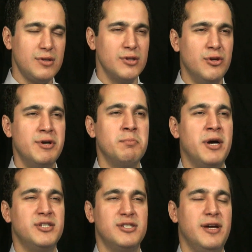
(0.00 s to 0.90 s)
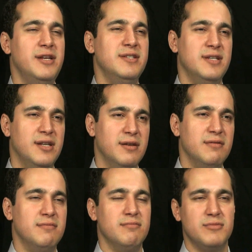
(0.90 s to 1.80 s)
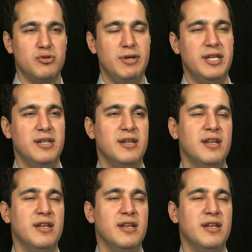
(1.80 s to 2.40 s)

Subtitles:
during my studies in Sweden